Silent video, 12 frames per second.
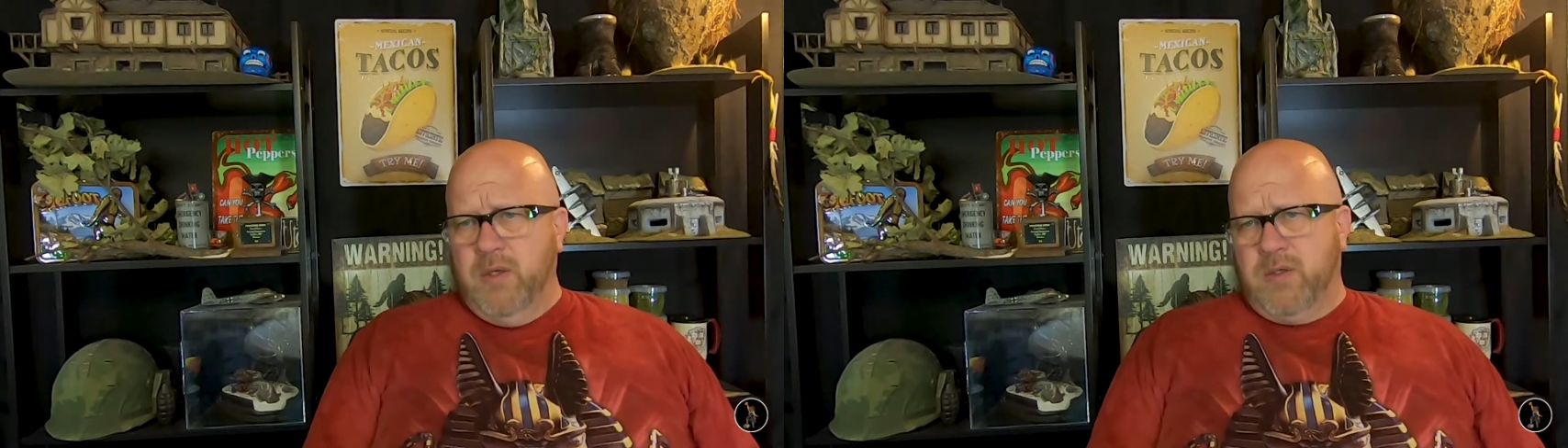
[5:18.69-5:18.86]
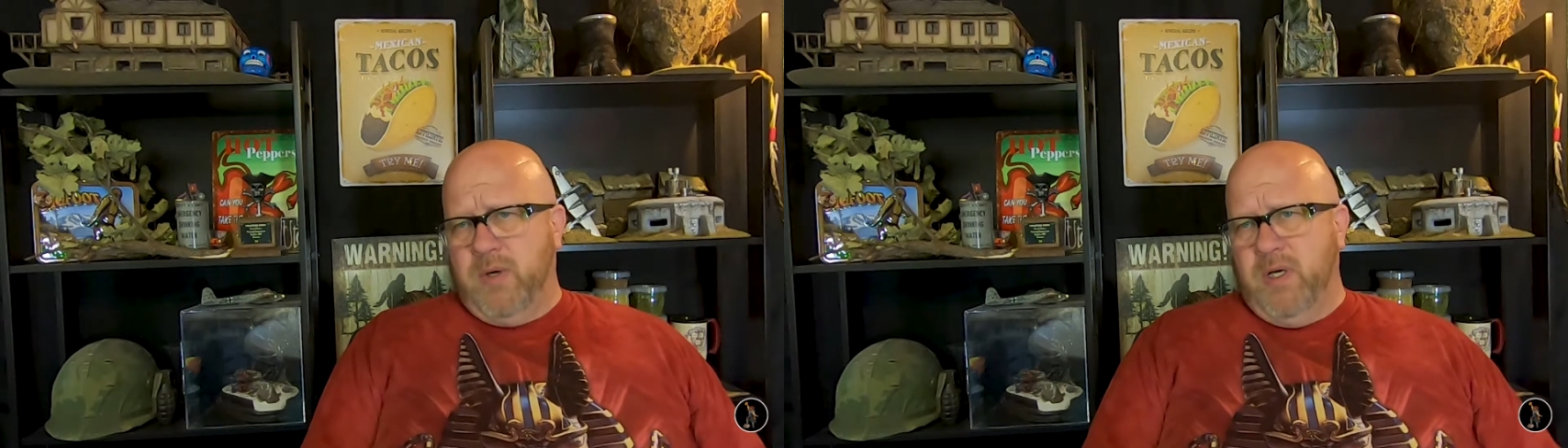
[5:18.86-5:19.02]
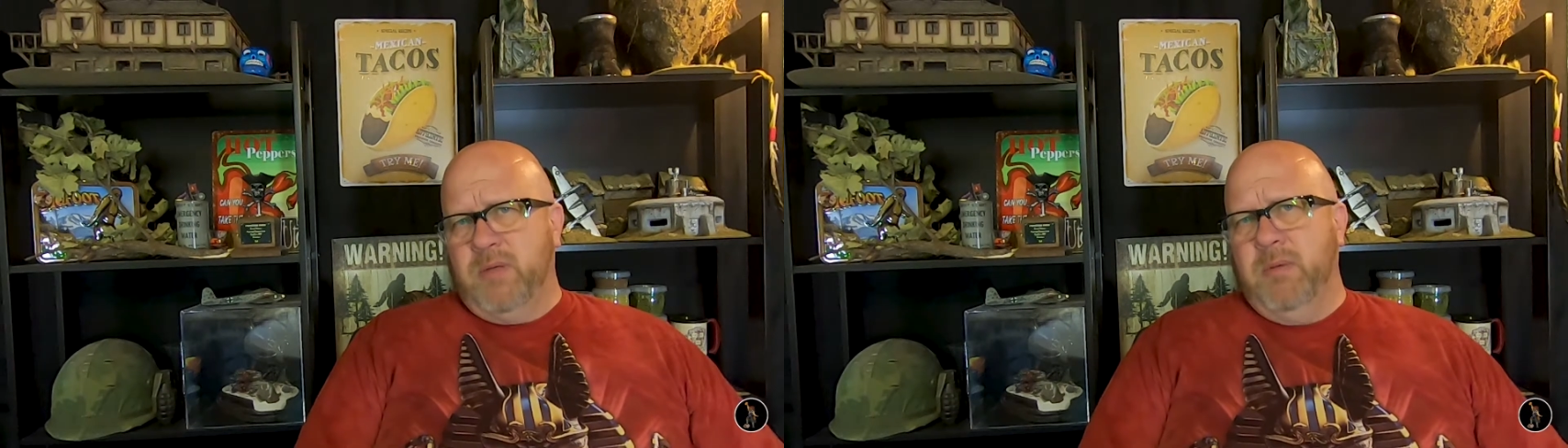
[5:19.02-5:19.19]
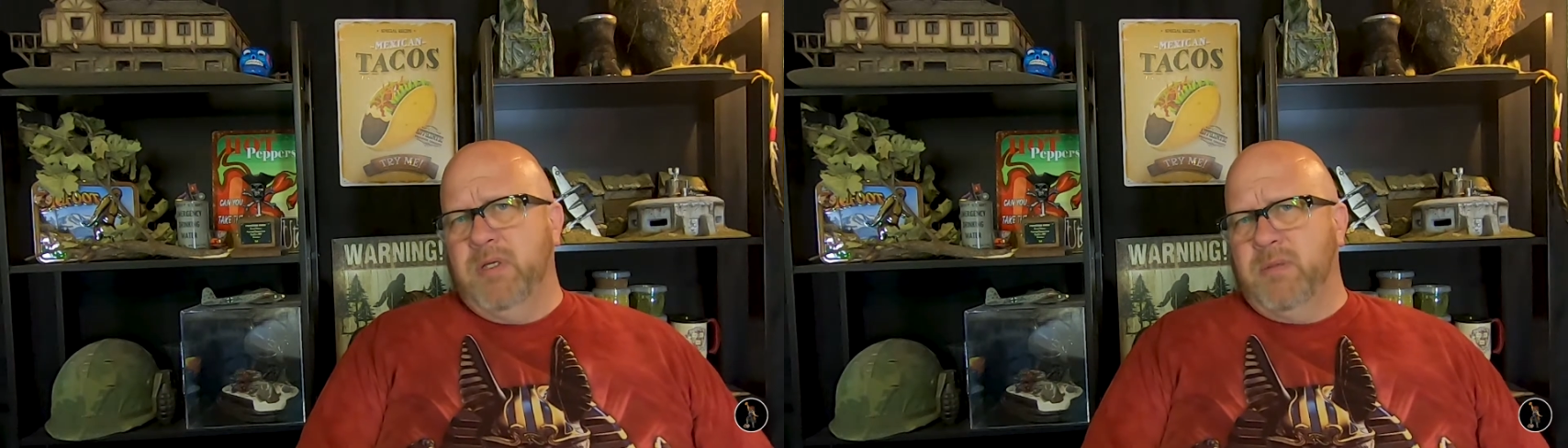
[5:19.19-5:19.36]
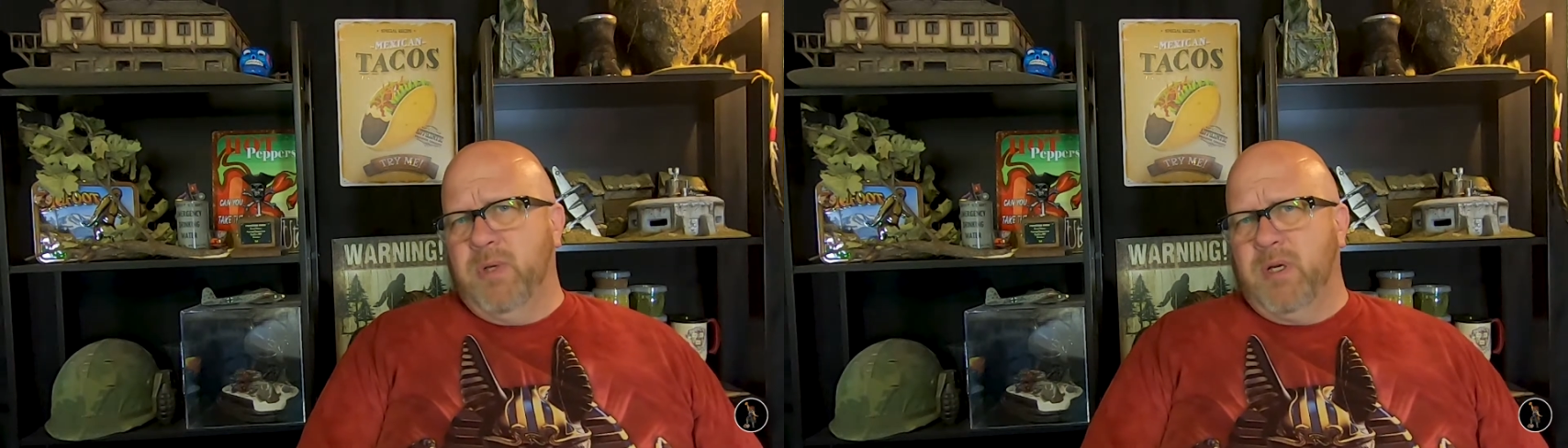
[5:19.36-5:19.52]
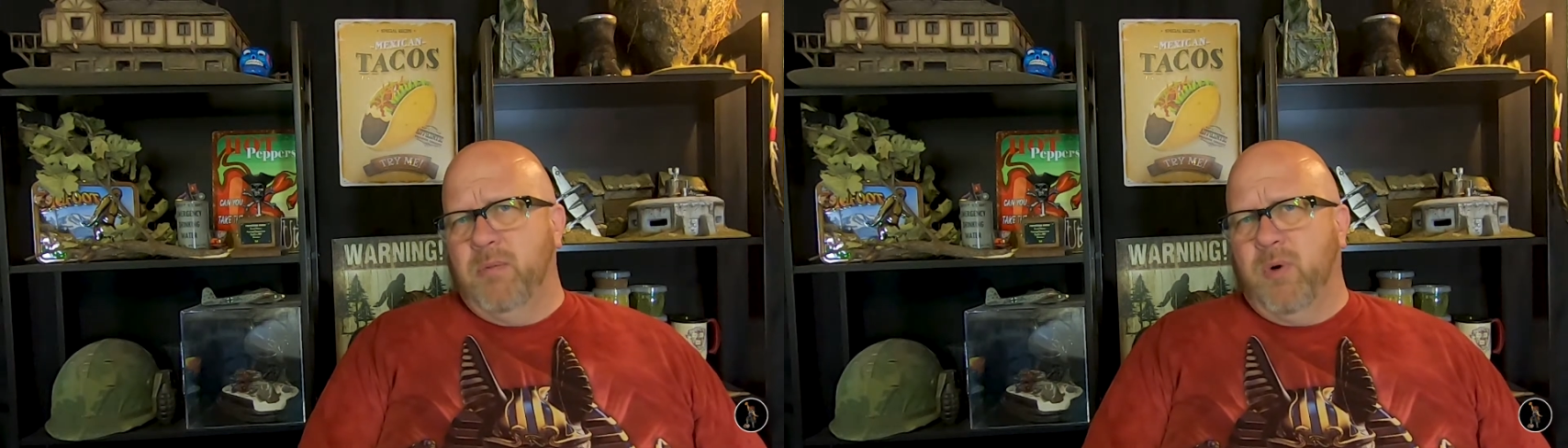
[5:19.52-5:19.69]
terrain to me is a
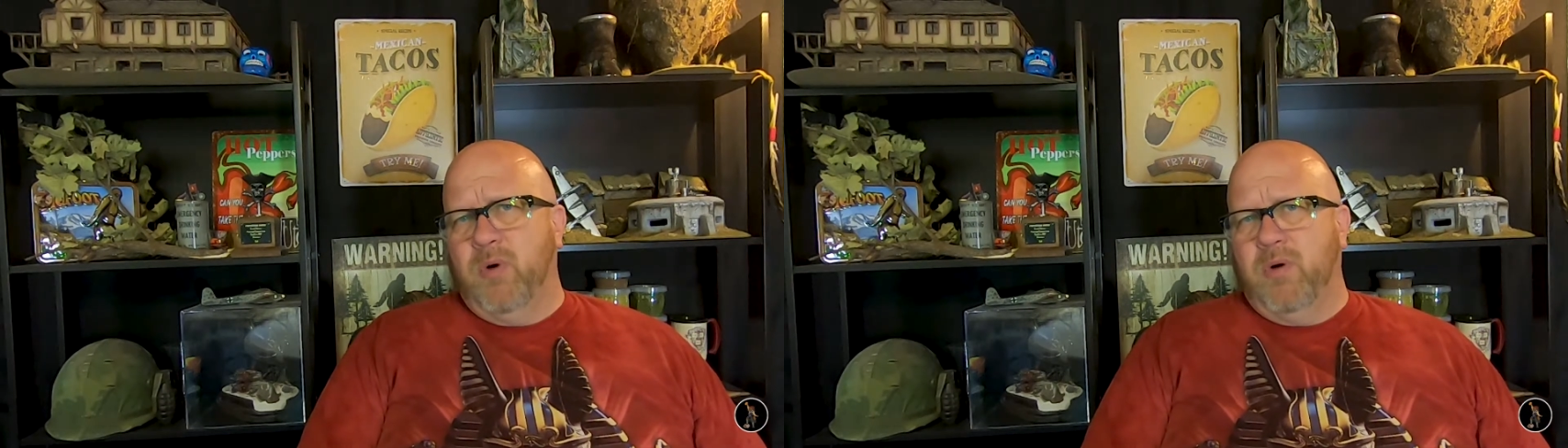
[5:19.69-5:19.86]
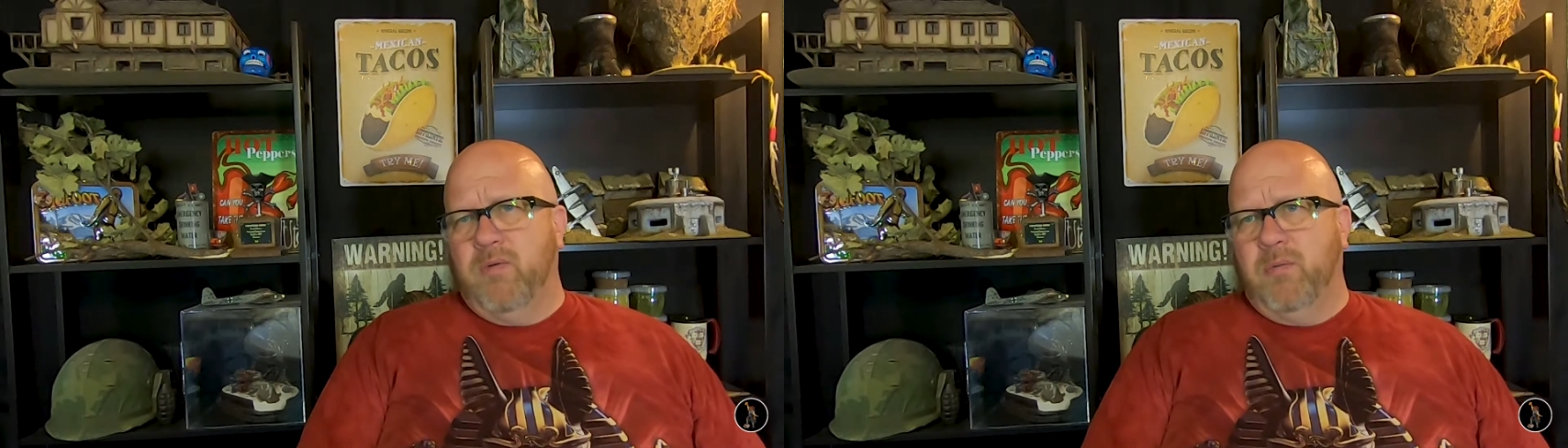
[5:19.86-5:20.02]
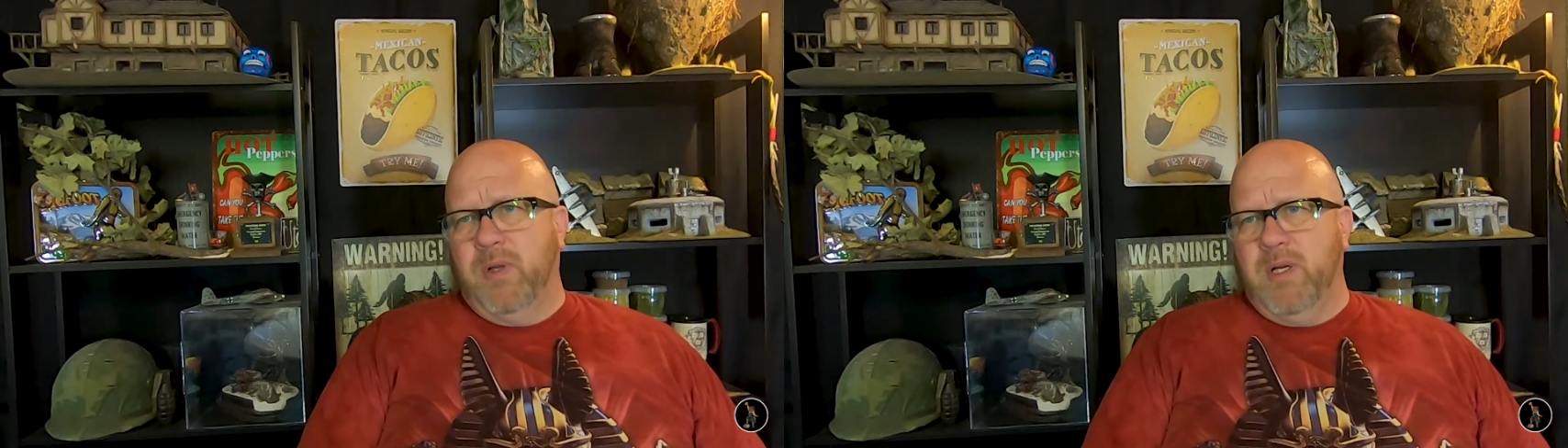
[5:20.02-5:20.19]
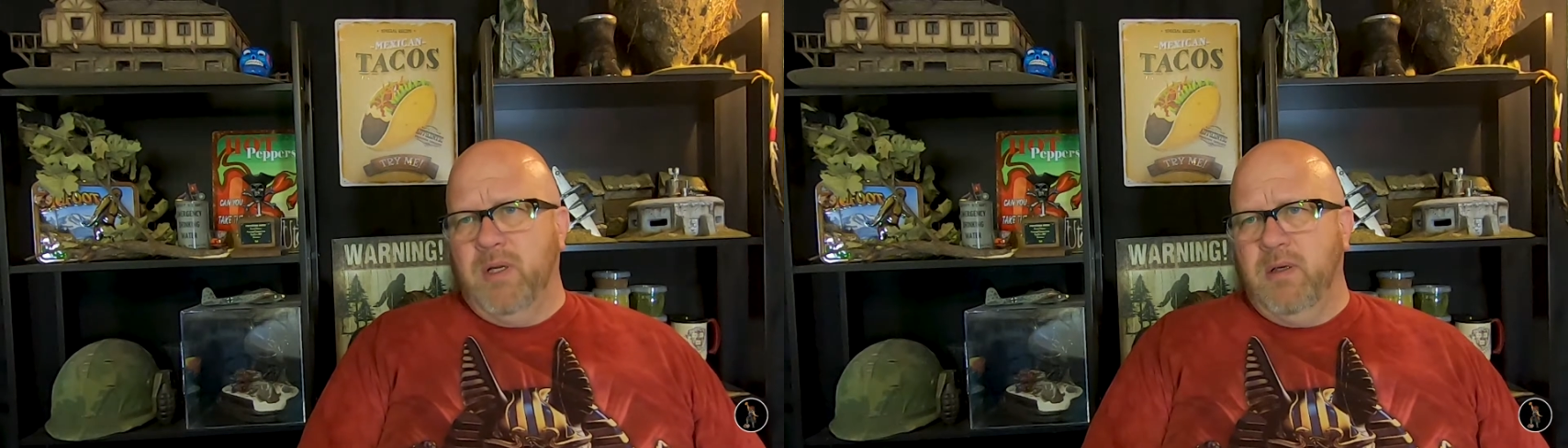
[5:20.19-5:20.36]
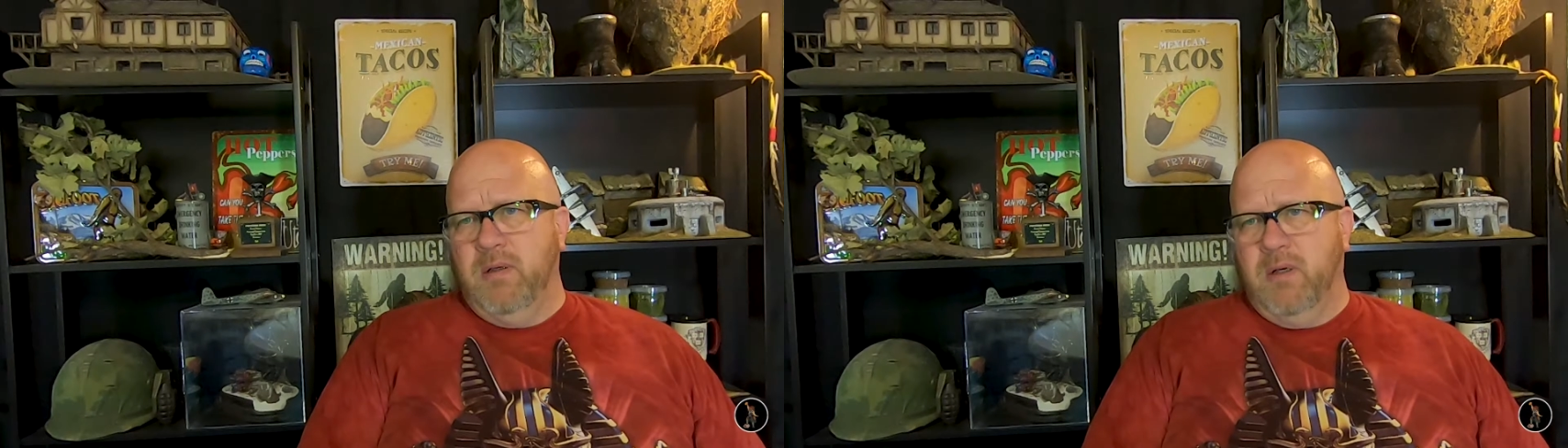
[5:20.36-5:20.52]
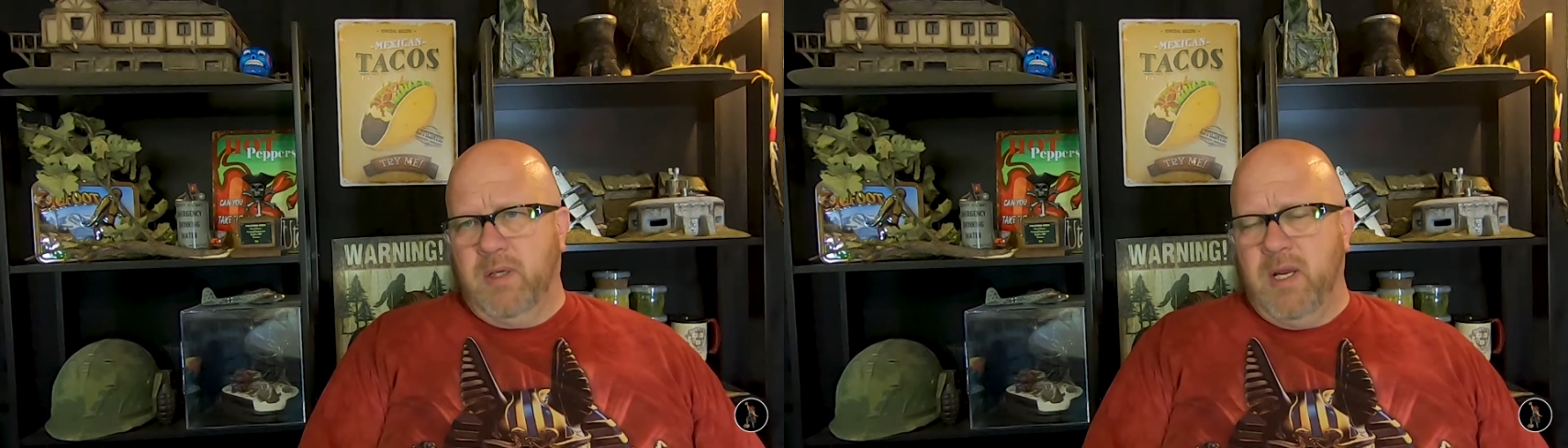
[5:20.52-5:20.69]
big component of
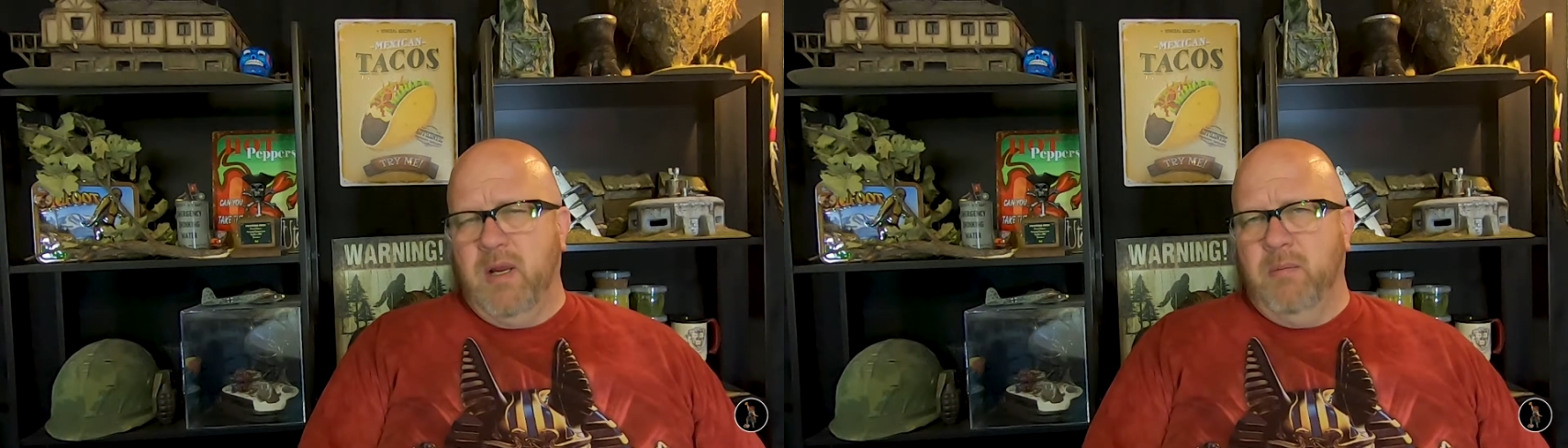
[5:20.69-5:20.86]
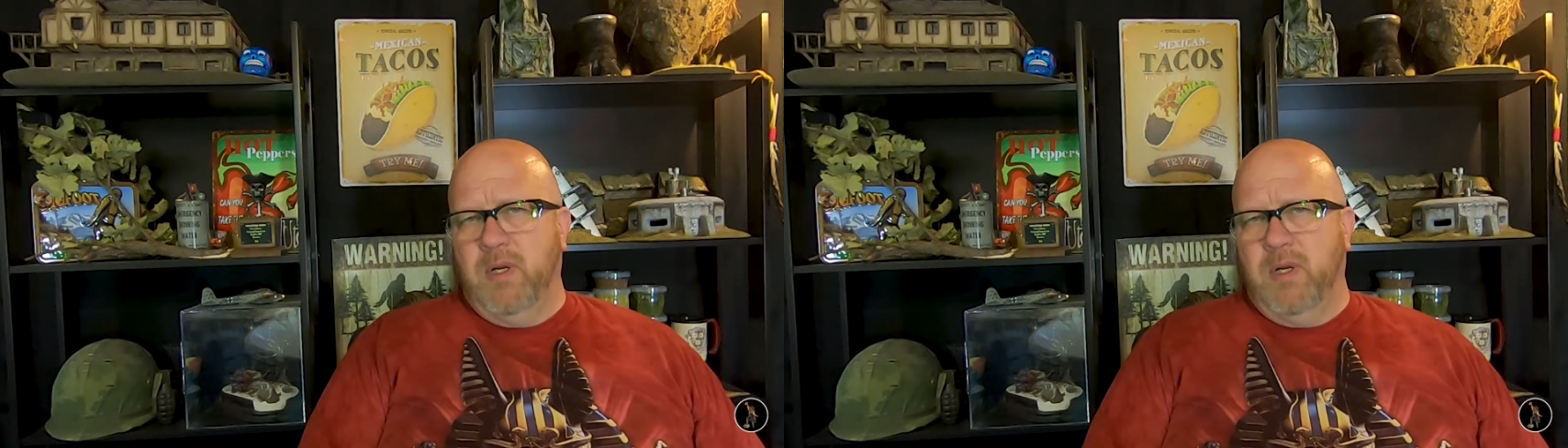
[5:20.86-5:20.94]
playing a game,